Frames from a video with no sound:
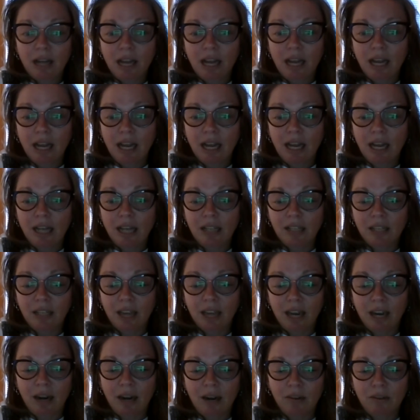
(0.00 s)
And
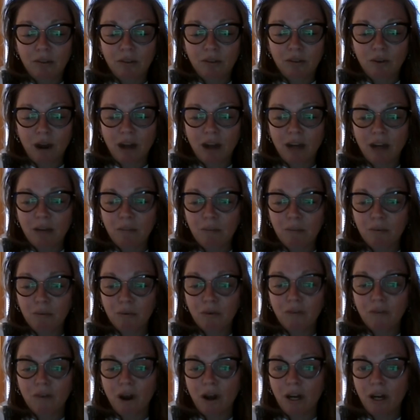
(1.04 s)
I try to
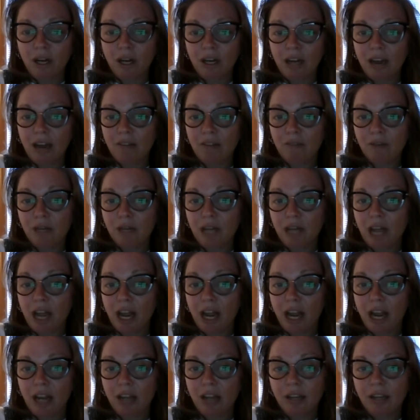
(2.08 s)
improve on it every
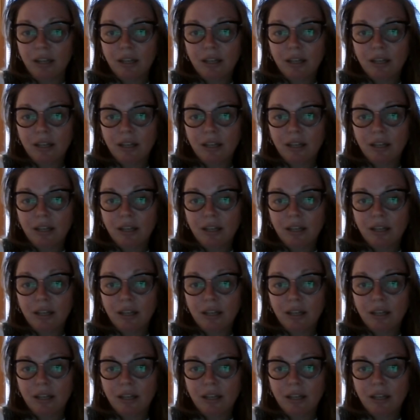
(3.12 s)
day.